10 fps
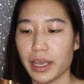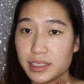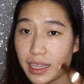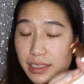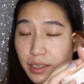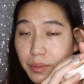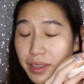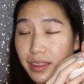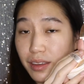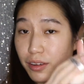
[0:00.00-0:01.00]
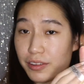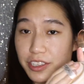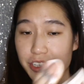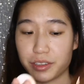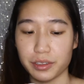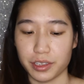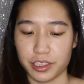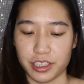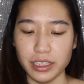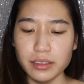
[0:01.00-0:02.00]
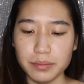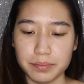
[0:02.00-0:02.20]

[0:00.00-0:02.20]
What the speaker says: Starting with the original cushion.